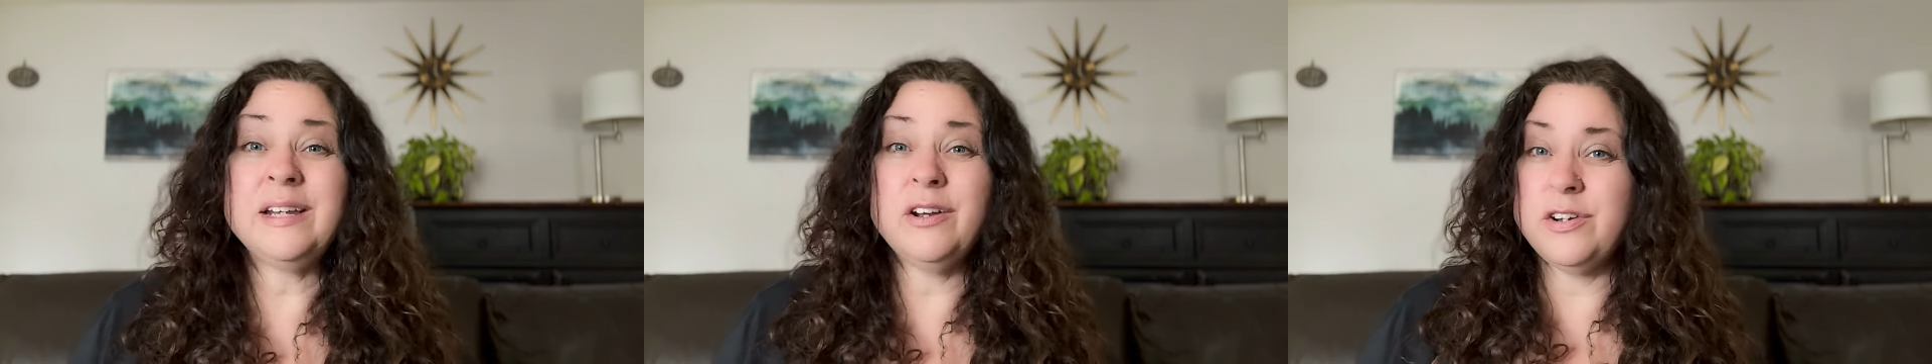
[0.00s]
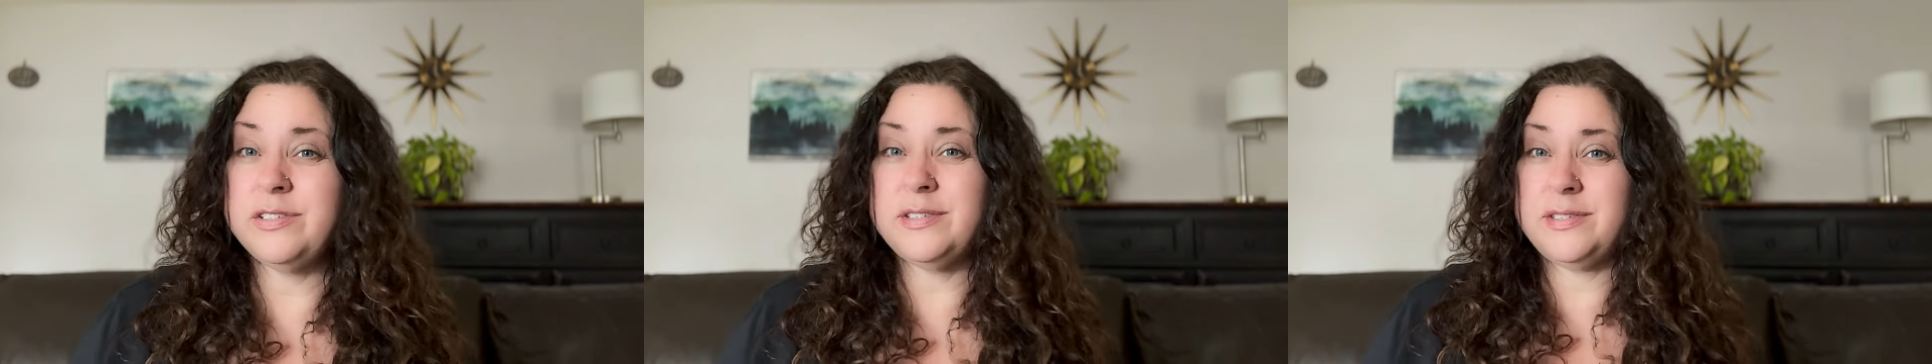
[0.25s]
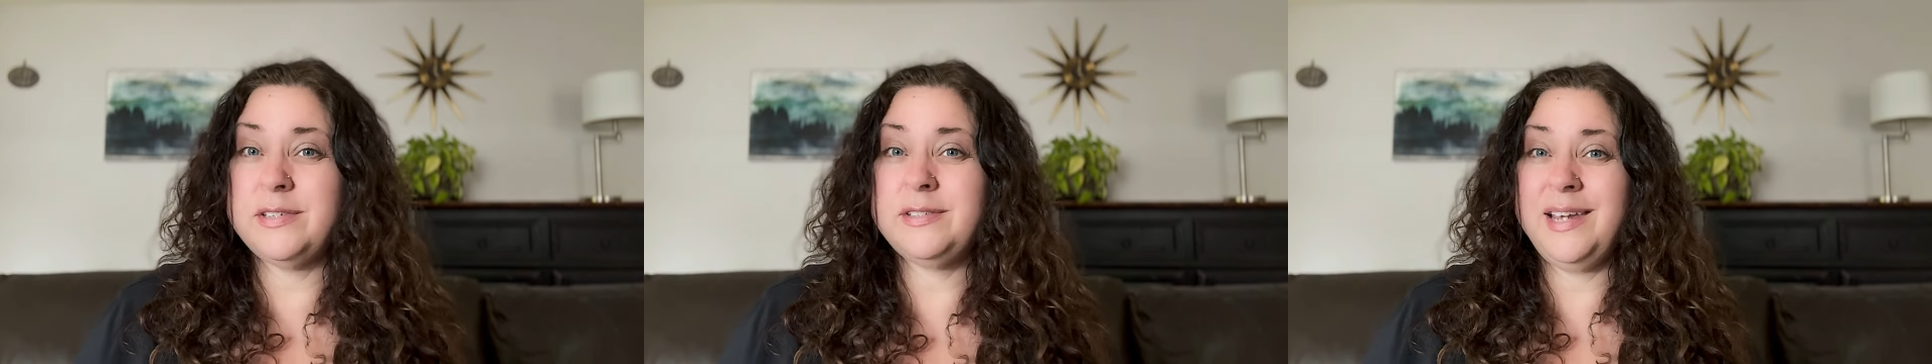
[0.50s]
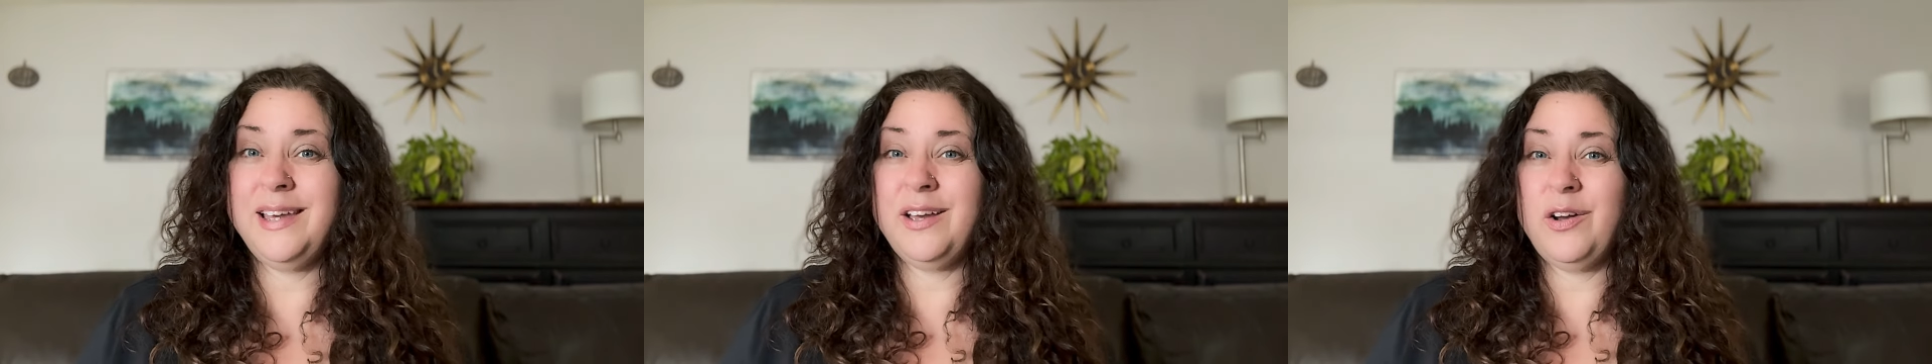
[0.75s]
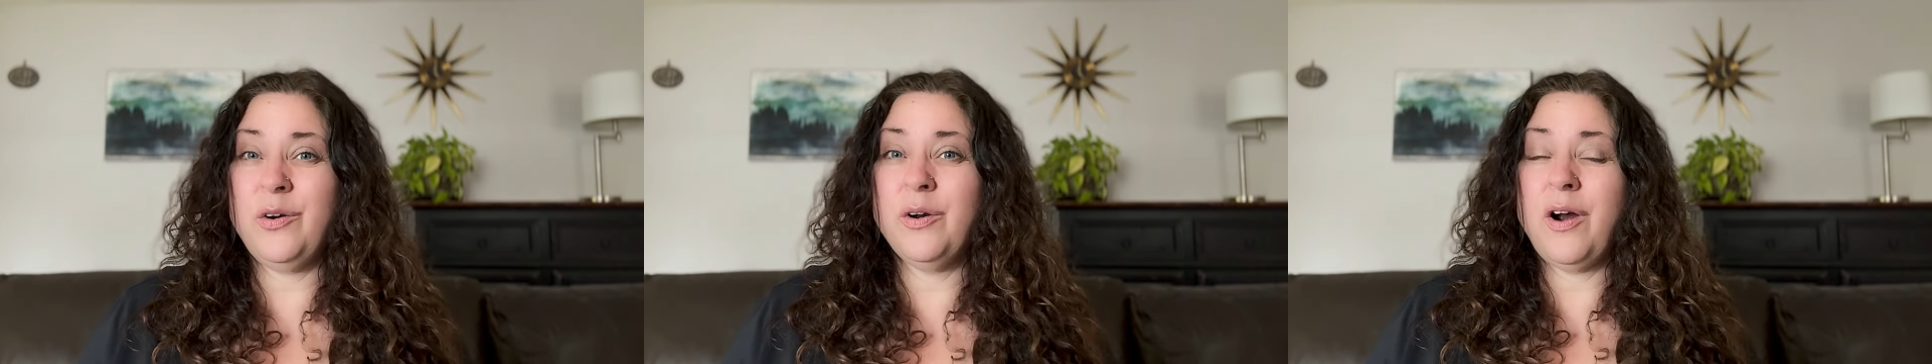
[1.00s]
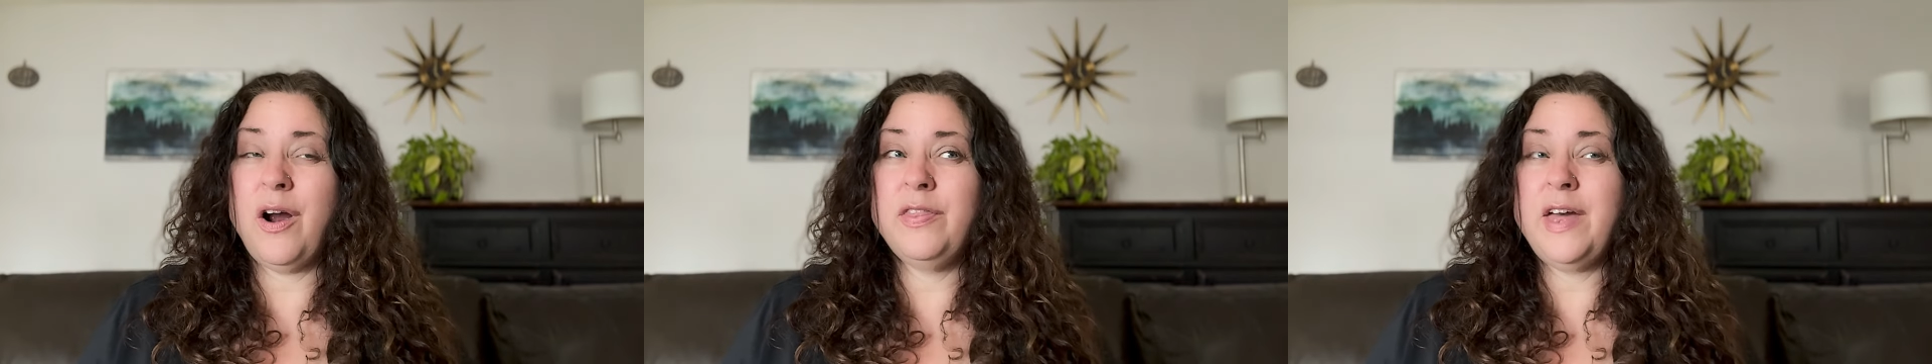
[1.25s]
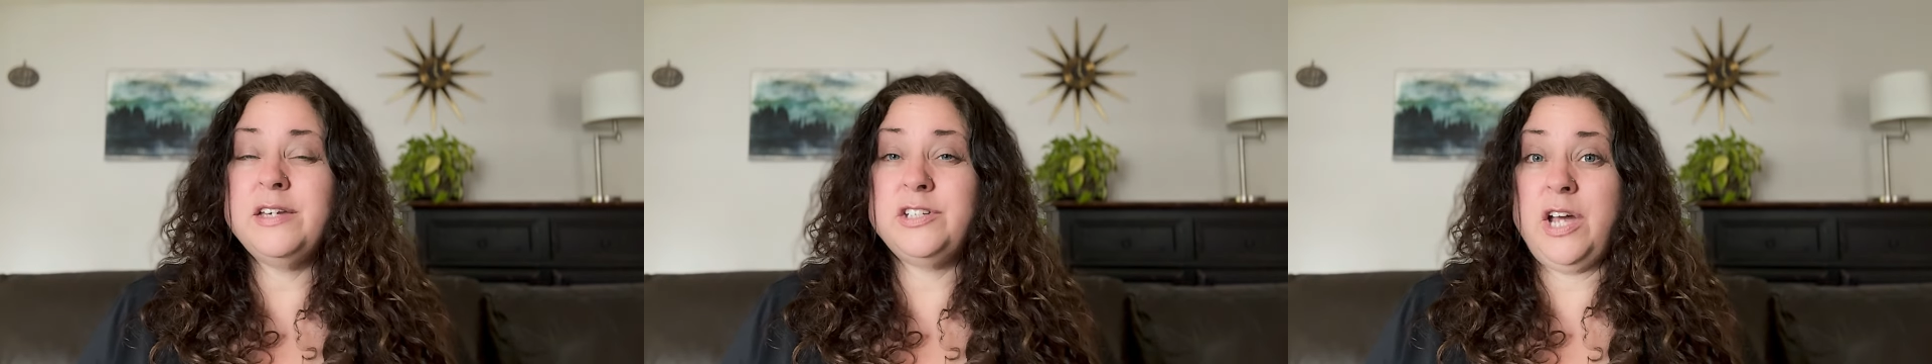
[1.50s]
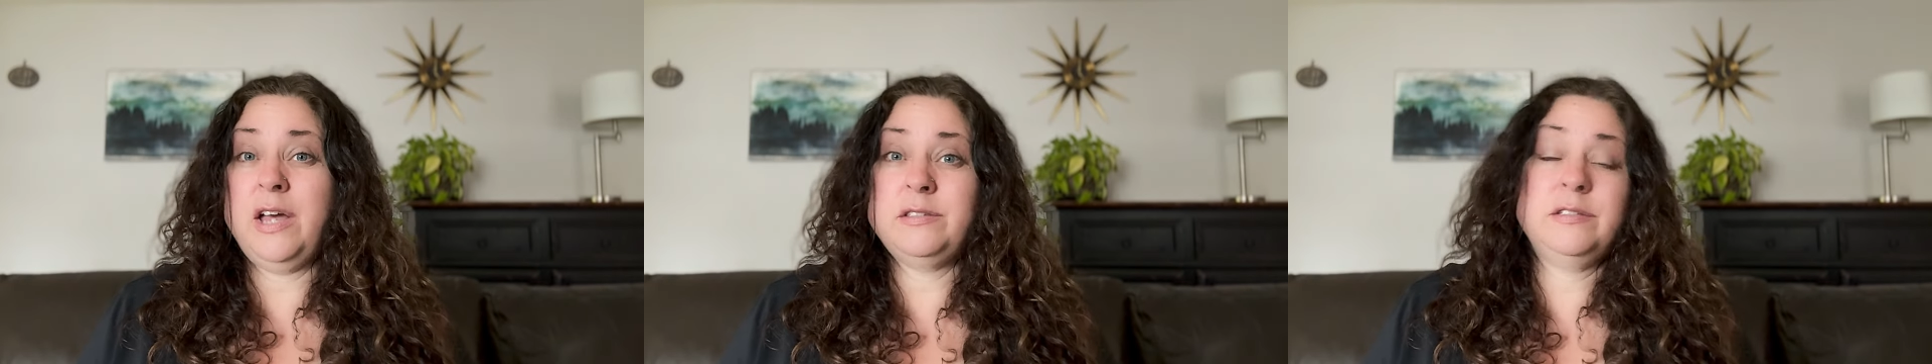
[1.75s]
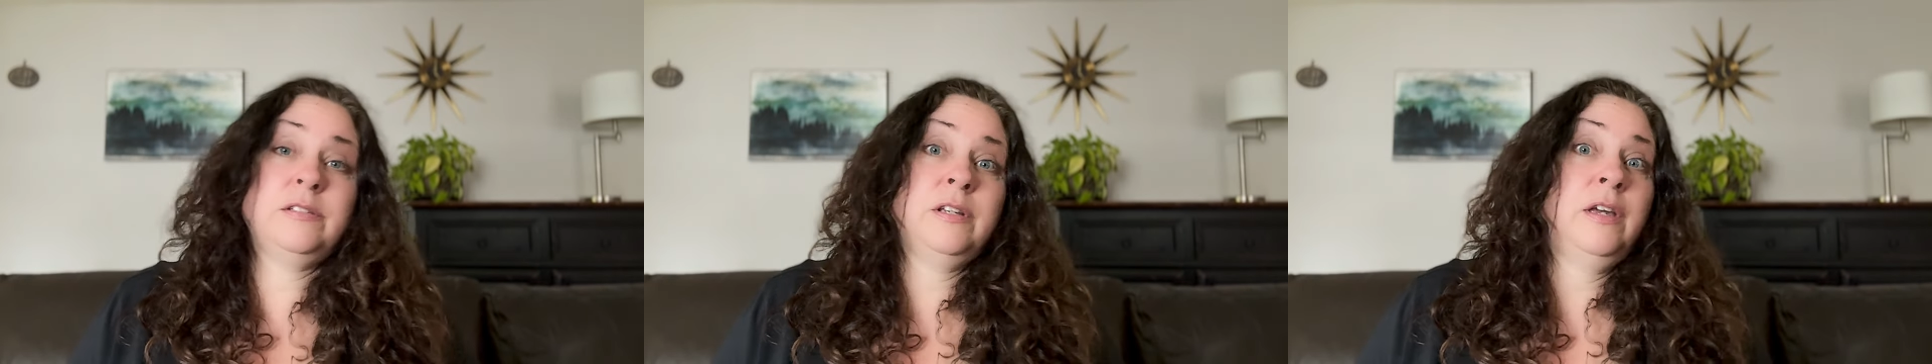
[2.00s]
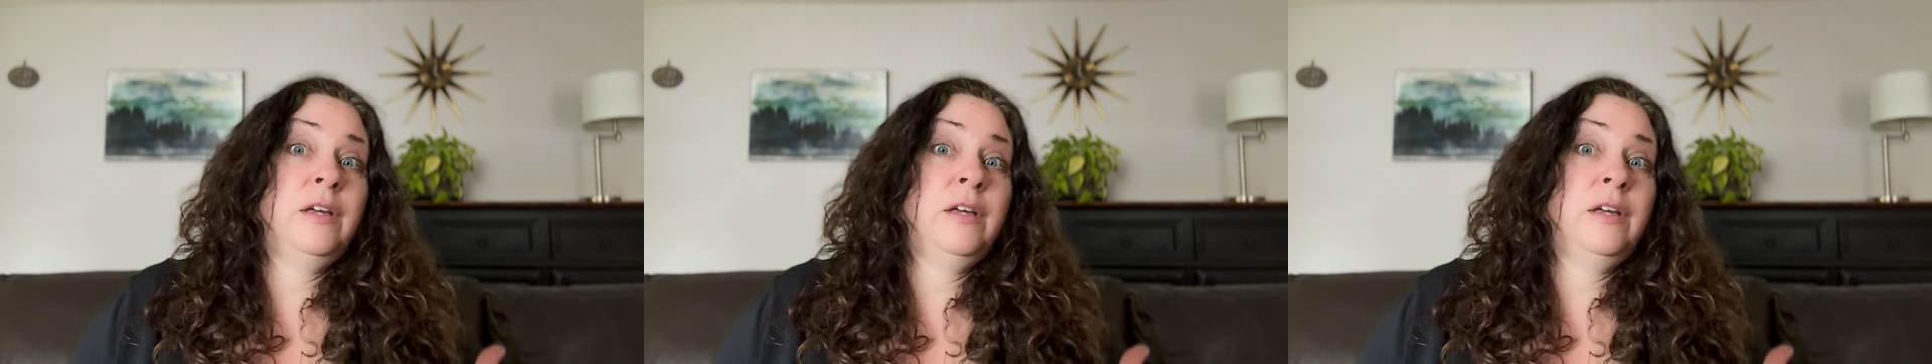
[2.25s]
narcissistic or are they just